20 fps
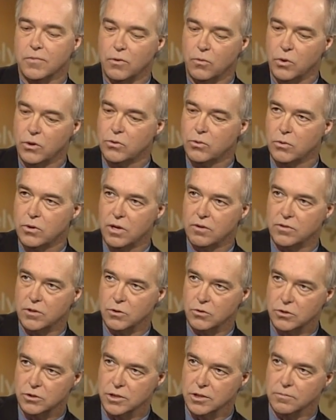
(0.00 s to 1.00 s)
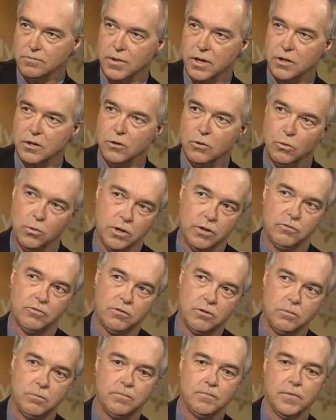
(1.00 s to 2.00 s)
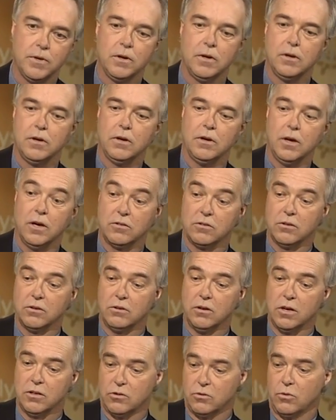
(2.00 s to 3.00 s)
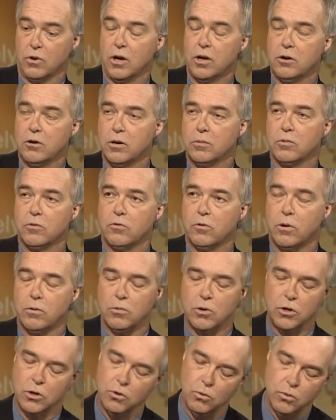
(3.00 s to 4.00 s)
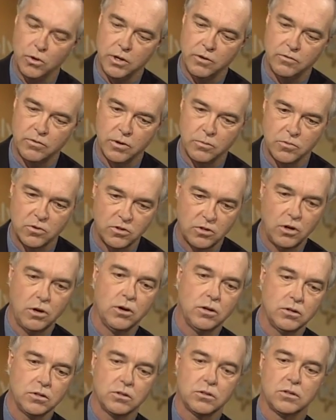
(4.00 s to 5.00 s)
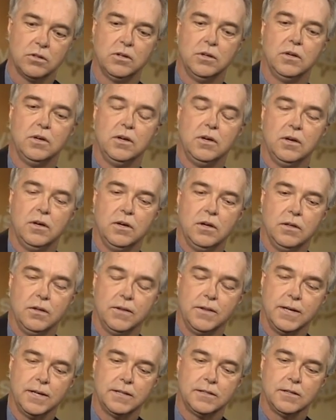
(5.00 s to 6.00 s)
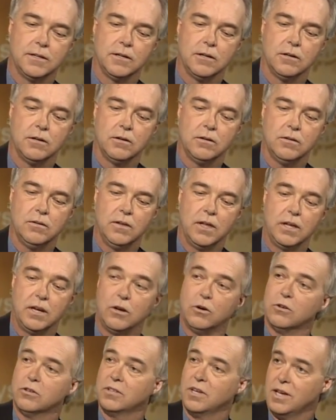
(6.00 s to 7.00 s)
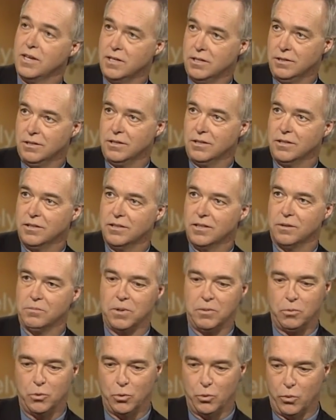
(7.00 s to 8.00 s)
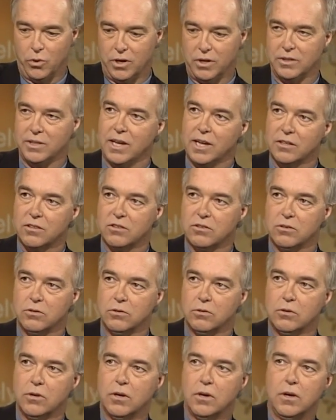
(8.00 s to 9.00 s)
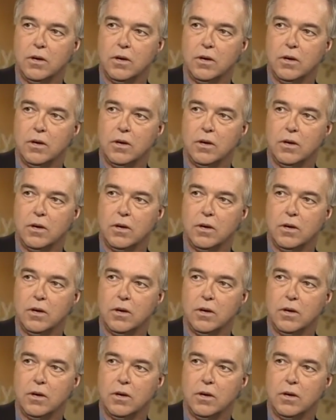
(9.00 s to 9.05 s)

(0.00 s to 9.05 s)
went through an evolution. And you went from, as a writer and performer, you went from songs that, that entertained, that people would want to dance to,